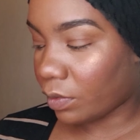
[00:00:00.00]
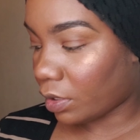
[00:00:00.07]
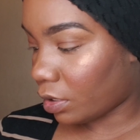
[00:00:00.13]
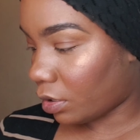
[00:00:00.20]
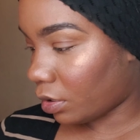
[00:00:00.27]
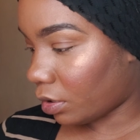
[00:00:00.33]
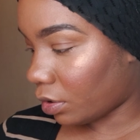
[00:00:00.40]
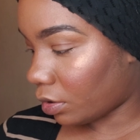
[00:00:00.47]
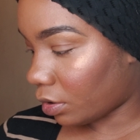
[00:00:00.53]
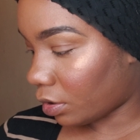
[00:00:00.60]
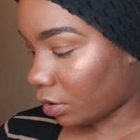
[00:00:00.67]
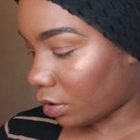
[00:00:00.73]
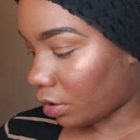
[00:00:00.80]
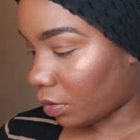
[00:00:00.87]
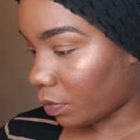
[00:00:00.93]
Wait, now
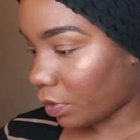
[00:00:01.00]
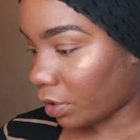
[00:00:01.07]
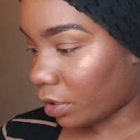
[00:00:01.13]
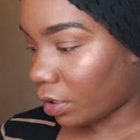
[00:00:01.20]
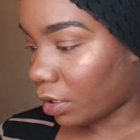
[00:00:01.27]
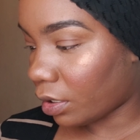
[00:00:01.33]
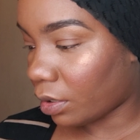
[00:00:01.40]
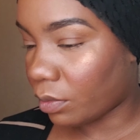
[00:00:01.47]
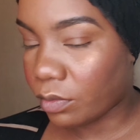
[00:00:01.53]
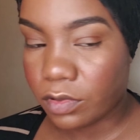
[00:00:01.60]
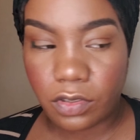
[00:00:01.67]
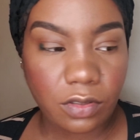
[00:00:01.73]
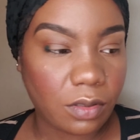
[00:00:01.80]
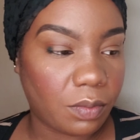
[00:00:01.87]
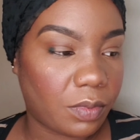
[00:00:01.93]
that I think about it, I'm
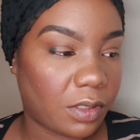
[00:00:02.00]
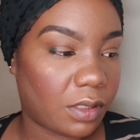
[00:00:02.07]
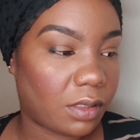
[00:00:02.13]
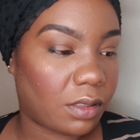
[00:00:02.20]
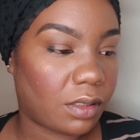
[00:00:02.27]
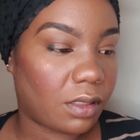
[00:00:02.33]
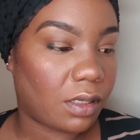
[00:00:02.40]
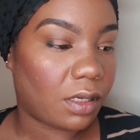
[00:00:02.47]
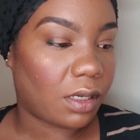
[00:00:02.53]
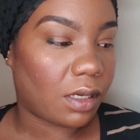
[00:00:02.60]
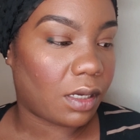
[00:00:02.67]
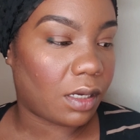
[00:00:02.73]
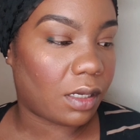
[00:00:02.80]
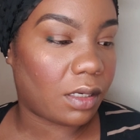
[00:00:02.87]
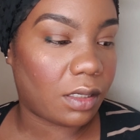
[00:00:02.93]
tripping.
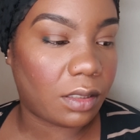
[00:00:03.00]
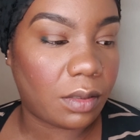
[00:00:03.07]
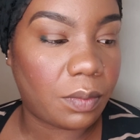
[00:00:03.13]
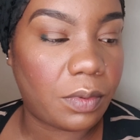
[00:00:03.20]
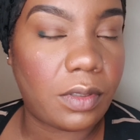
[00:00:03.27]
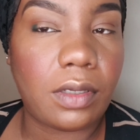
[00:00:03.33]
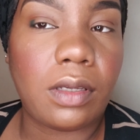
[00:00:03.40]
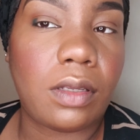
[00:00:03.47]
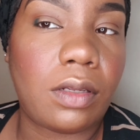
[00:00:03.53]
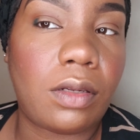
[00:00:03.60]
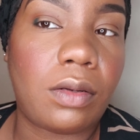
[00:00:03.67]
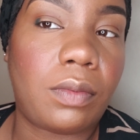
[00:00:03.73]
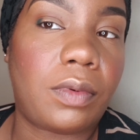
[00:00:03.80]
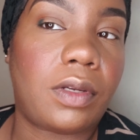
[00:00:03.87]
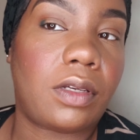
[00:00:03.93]
I need to put a
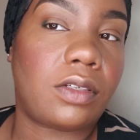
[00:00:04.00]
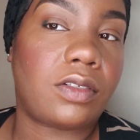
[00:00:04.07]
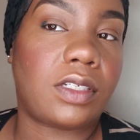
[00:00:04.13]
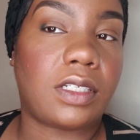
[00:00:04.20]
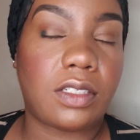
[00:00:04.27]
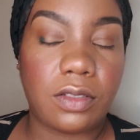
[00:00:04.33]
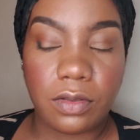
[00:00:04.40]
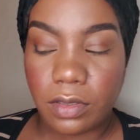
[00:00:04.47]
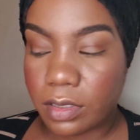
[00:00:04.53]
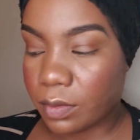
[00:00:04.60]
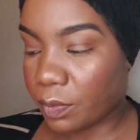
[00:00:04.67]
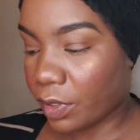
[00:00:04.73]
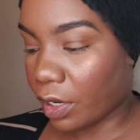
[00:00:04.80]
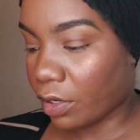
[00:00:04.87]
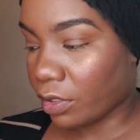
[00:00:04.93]
little bit of
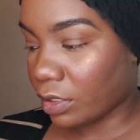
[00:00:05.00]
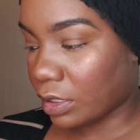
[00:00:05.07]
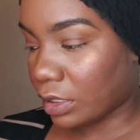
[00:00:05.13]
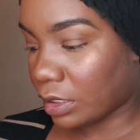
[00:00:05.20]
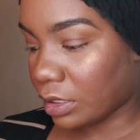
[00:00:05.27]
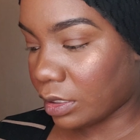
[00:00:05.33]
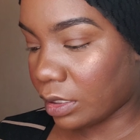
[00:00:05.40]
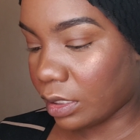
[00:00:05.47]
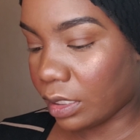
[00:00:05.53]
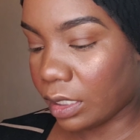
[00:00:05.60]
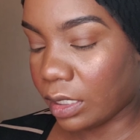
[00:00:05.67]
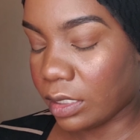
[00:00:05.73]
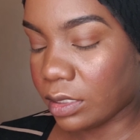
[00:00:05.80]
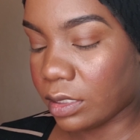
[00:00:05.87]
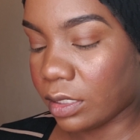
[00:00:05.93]
translucent powder just in
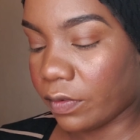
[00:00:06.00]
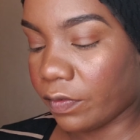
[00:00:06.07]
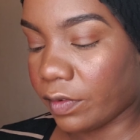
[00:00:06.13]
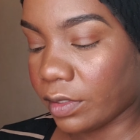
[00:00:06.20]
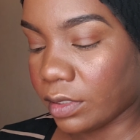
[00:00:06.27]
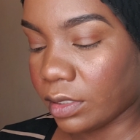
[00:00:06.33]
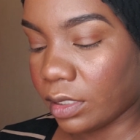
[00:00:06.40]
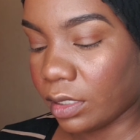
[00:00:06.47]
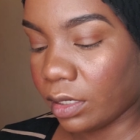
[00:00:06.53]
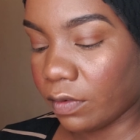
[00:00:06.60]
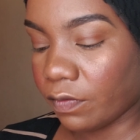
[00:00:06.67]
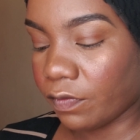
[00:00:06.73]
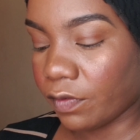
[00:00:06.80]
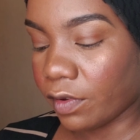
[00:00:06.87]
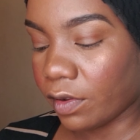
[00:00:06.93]
case if it's
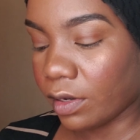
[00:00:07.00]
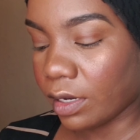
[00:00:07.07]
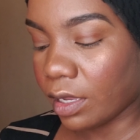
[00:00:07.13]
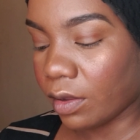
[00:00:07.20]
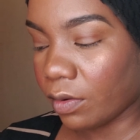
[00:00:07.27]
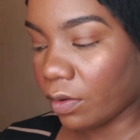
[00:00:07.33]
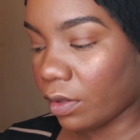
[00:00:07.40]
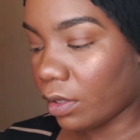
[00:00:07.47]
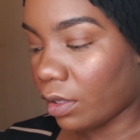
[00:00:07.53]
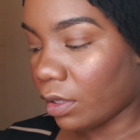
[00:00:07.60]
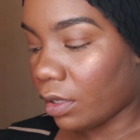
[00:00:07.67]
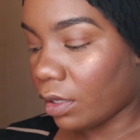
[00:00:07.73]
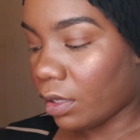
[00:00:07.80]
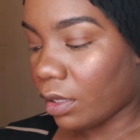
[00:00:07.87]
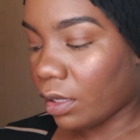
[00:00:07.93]
any fallout,
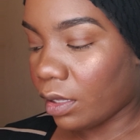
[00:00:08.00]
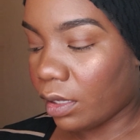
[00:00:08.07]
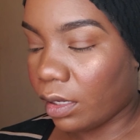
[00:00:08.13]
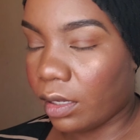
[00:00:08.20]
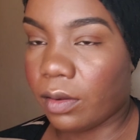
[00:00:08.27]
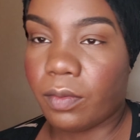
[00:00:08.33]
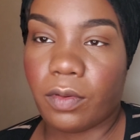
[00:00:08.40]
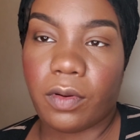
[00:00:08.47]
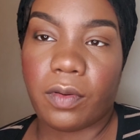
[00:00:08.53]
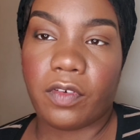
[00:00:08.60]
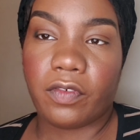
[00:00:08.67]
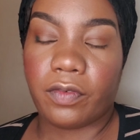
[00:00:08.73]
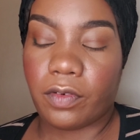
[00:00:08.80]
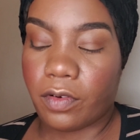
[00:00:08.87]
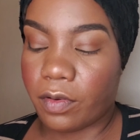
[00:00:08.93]
it
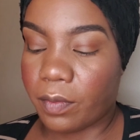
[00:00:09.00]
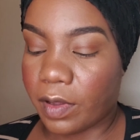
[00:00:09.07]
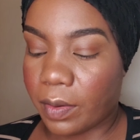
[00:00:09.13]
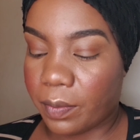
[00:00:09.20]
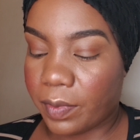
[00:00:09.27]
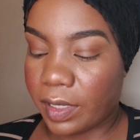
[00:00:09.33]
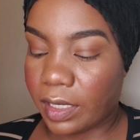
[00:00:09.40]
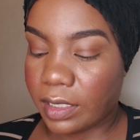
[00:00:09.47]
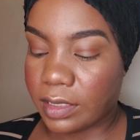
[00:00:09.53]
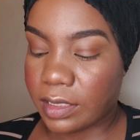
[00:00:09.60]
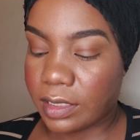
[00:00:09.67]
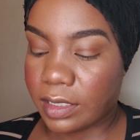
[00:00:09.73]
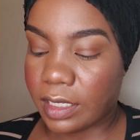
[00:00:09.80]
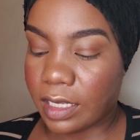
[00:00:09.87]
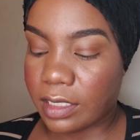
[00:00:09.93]
won't ruin my
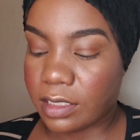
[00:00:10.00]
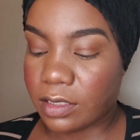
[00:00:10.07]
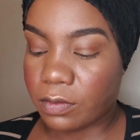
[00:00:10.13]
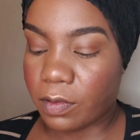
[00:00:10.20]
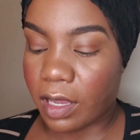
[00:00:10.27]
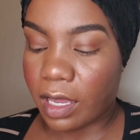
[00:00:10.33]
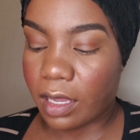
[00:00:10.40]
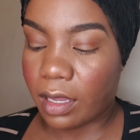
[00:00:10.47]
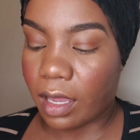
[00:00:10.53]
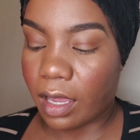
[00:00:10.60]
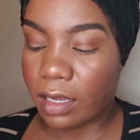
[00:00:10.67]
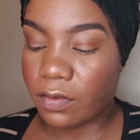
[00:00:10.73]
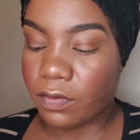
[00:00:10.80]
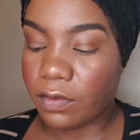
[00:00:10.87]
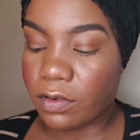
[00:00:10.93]
base. That's why
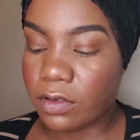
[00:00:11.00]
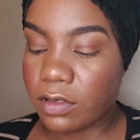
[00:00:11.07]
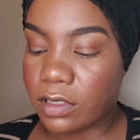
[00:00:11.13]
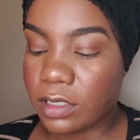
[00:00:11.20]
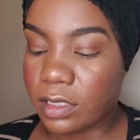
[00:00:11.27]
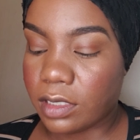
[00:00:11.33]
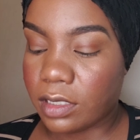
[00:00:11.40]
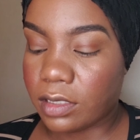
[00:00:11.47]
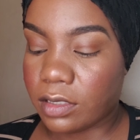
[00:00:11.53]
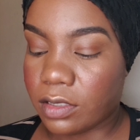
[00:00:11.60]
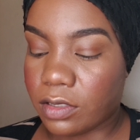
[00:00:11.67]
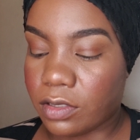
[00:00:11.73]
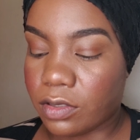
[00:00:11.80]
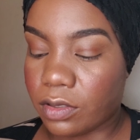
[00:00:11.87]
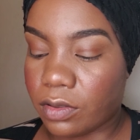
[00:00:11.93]
I usually
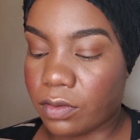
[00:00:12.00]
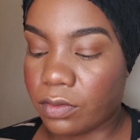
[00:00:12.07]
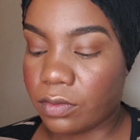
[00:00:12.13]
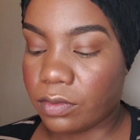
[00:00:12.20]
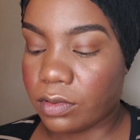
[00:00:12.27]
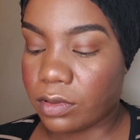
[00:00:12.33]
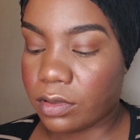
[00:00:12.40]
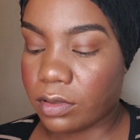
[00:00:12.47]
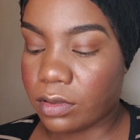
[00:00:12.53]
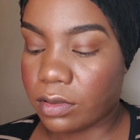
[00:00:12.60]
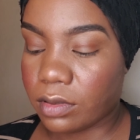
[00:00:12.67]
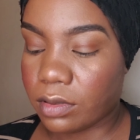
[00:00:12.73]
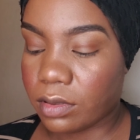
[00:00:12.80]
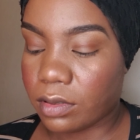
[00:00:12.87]
don't